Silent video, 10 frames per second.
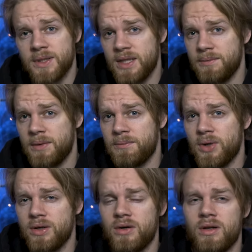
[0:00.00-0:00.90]
But then my
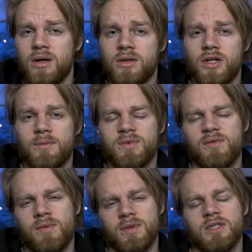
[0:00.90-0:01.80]
brother-in-law dropped
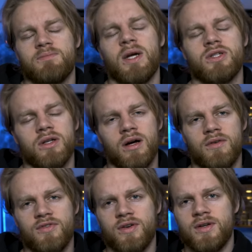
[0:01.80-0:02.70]
something special
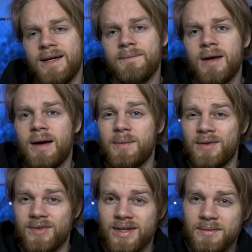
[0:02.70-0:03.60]
off. Tjena, I'm
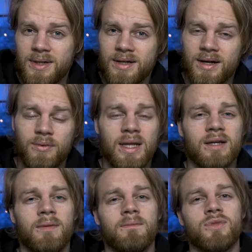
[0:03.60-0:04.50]
Landin Nyberg.
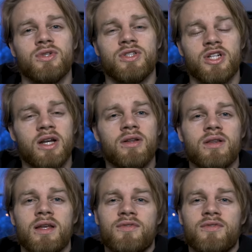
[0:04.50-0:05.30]
Welcome to the channel.